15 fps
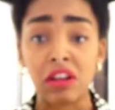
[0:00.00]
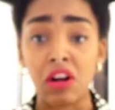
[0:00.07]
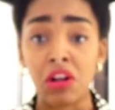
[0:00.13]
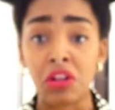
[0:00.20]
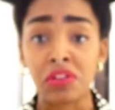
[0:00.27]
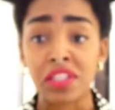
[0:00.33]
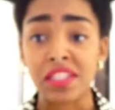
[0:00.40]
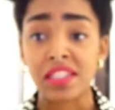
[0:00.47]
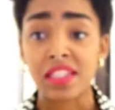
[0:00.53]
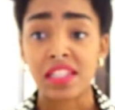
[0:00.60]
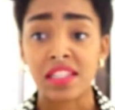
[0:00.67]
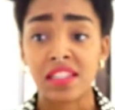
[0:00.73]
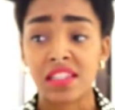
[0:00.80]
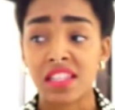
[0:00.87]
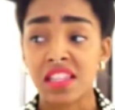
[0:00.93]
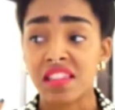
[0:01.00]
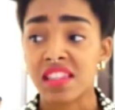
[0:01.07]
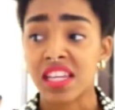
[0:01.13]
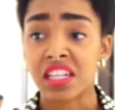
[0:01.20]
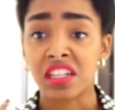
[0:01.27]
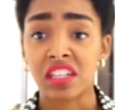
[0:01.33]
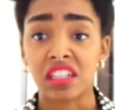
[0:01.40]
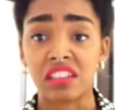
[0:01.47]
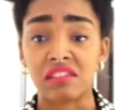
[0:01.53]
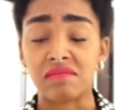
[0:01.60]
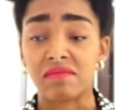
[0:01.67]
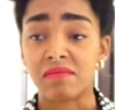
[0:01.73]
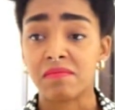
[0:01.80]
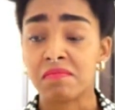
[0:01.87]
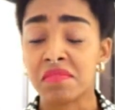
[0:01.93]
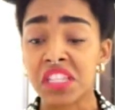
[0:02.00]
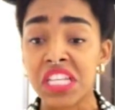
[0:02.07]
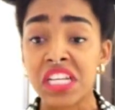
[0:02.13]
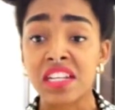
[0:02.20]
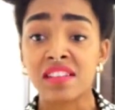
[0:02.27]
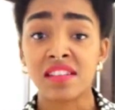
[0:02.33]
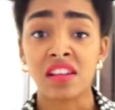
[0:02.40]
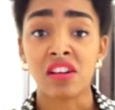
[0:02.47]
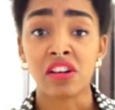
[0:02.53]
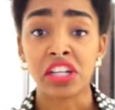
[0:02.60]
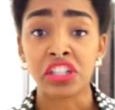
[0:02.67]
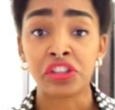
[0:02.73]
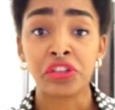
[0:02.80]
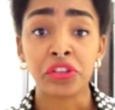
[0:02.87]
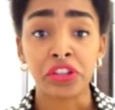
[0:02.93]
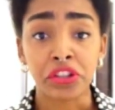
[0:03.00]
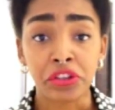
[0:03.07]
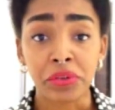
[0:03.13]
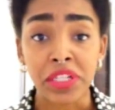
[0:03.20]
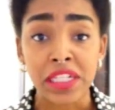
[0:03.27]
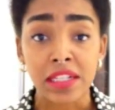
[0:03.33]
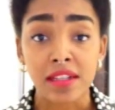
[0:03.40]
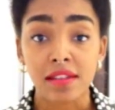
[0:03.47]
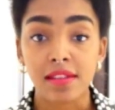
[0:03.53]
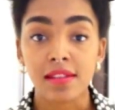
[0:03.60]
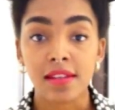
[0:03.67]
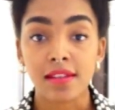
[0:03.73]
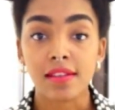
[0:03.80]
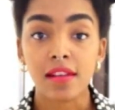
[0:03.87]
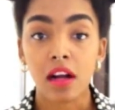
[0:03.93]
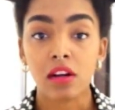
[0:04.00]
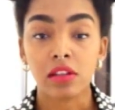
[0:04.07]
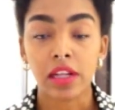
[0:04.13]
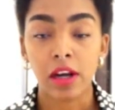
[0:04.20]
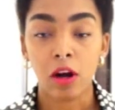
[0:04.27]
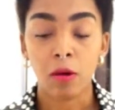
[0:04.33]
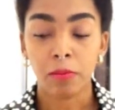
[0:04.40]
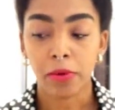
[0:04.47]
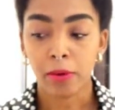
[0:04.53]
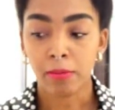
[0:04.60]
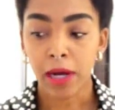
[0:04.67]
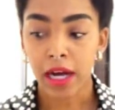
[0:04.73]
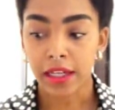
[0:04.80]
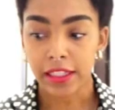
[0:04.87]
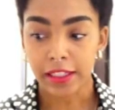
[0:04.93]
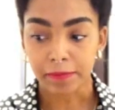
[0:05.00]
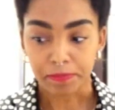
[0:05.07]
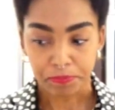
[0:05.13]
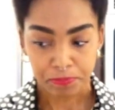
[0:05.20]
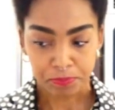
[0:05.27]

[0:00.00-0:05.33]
all these synthetic things that are in your ingredients. That's not going to help your body.